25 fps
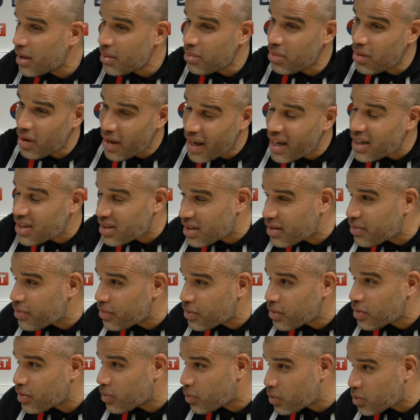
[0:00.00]
But I actually
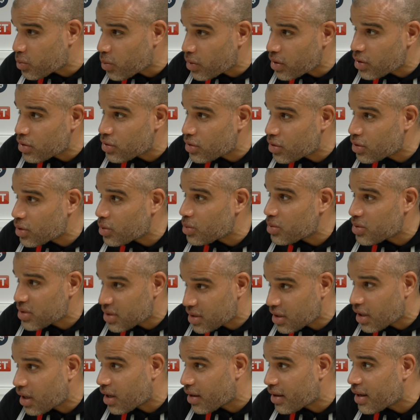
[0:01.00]
thought there was one or two
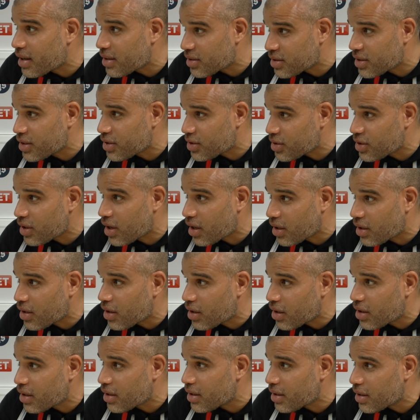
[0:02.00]
still on that 6-yard
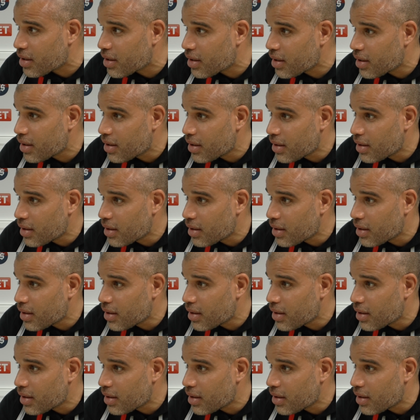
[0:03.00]
line